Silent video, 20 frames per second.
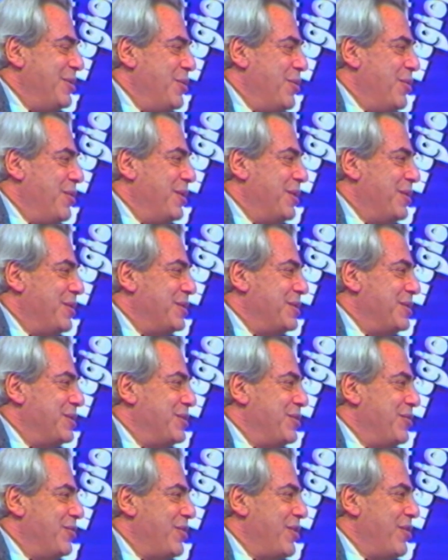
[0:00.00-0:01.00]
Do you think this
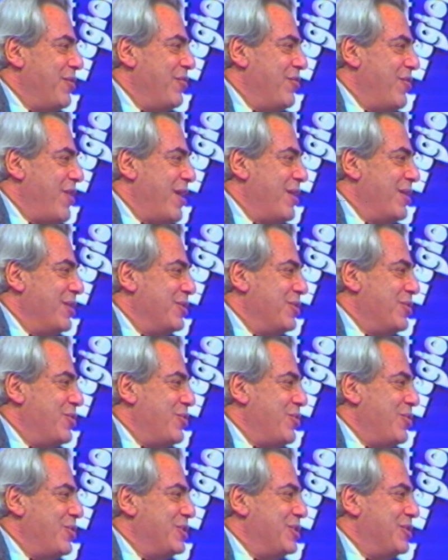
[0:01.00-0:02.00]
is a valid
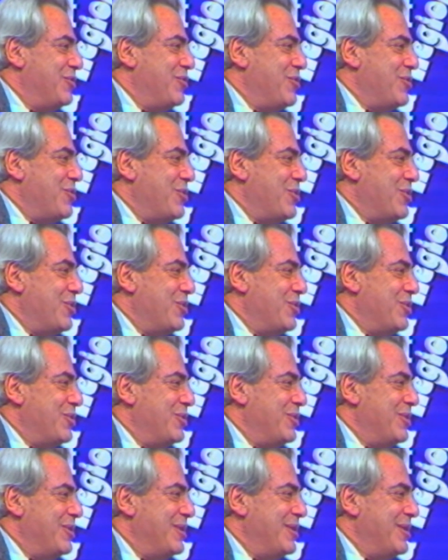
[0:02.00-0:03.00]
course
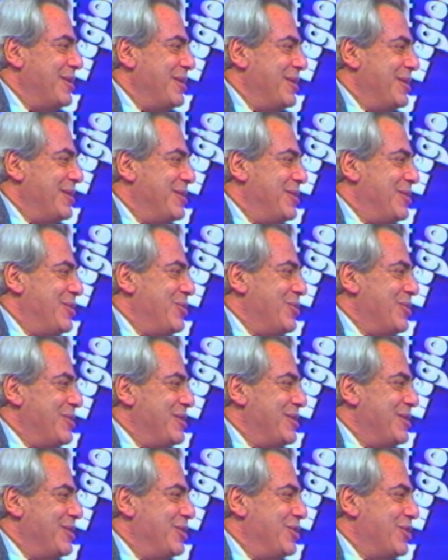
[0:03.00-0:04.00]
for
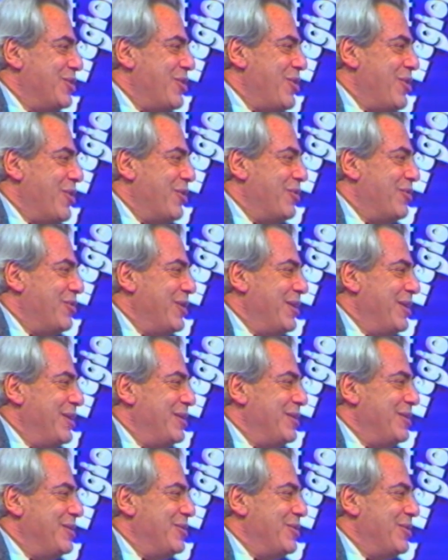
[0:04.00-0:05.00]
students in
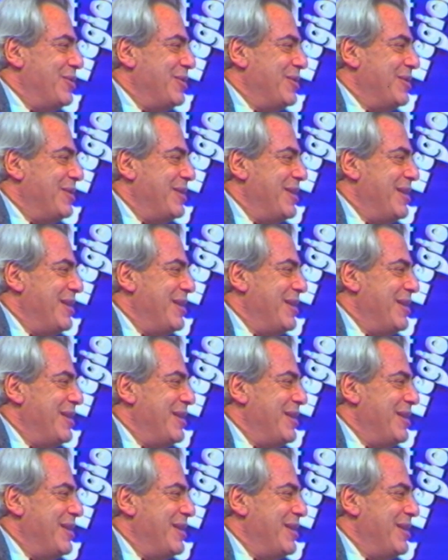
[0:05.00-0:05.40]
geography to,